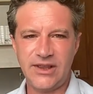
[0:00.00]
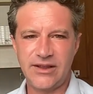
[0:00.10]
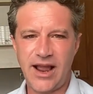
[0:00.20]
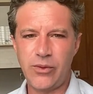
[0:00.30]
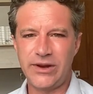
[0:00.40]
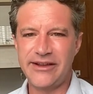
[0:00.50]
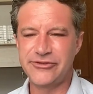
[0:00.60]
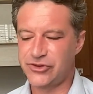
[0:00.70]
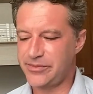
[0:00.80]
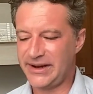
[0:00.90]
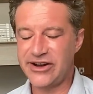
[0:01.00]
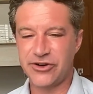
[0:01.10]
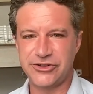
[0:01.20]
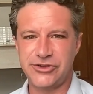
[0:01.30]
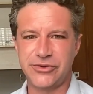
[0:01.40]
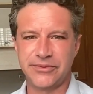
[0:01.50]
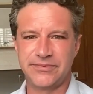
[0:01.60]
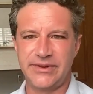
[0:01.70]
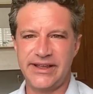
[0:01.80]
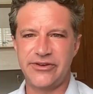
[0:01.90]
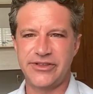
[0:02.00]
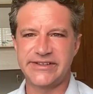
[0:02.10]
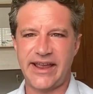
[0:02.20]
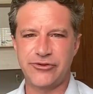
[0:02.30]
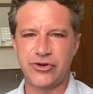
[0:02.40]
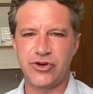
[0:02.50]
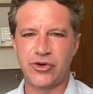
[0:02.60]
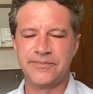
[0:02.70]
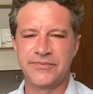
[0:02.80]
I will live stream later too, later this afternoon.